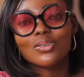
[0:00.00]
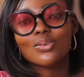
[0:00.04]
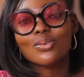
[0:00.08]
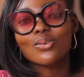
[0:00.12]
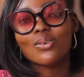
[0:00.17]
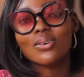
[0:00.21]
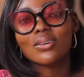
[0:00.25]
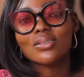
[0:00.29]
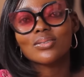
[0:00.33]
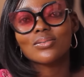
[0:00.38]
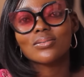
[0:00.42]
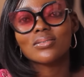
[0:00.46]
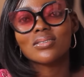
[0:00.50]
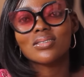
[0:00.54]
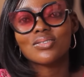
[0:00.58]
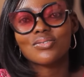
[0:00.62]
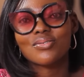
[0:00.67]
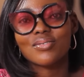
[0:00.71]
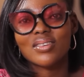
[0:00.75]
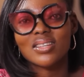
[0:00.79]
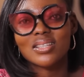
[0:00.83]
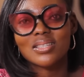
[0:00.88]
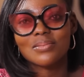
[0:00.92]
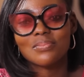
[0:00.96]
you go into the
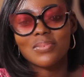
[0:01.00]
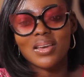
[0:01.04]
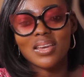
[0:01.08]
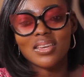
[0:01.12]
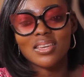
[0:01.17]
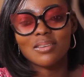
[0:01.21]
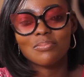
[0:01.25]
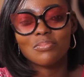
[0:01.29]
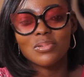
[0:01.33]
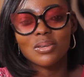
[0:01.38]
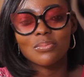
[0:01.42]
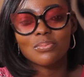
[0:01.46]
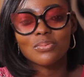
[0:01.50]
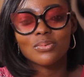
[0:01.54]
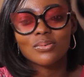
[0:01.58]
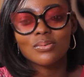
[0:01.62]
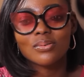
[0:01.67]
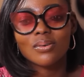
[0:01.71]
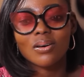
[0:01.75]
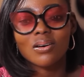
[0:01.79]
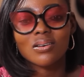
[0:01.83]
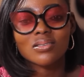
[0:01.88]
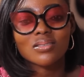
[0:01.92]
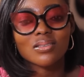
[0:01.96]
streets begging
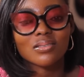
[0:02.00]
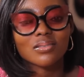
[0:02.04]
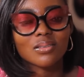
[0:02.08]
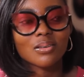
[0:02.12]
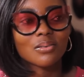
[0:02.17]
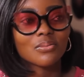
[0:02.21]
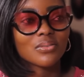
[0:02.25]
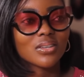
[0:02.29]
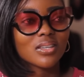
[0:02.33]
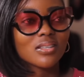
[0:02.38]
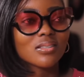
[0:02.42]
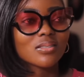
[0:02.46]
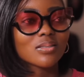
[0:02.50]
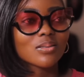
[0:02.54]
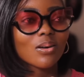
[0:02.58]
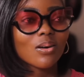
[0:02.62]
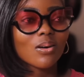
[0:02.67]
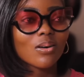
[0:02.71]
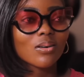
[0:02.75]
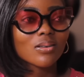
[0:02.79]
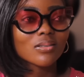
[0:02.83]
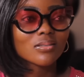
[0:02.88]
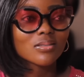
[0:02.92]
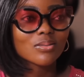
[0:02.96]
people all sorts of
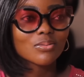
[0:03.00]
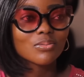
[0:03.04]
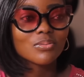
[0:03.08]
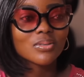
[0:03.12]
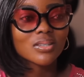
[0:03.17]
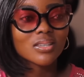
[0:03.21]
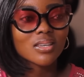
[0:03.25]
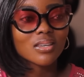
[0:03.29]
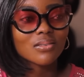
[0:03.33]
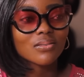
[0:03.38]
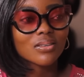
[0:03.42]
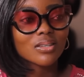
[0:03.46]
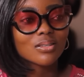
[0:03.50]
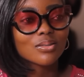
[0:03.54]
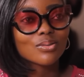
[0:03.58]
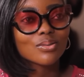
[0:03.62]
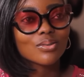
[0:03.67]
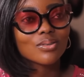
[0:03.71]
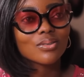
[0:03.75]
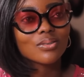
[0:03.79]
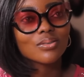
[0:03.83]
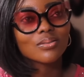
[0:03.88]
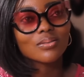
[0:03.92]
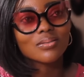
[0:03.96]
insults to be given
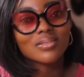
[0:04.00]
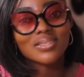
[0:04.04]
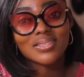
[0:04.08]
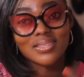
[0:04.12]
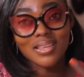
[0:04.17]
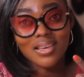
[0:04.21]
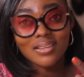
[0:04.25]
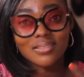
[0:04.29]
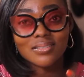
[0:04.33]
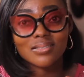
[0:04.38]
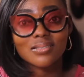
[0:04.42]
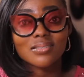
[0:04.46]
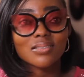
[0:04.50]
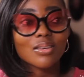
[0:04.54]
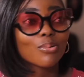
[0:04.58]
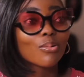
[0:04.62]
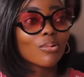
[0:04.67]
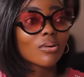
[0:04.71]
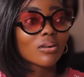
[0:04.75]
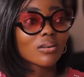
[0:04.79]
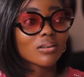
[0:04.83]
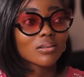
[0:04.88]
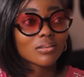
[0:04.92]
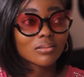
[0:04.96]
to you. Sex is a
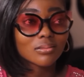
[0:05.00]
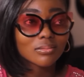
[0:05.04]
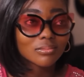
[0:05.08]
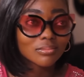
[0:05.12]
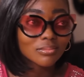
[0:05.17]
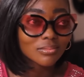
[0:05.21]
work.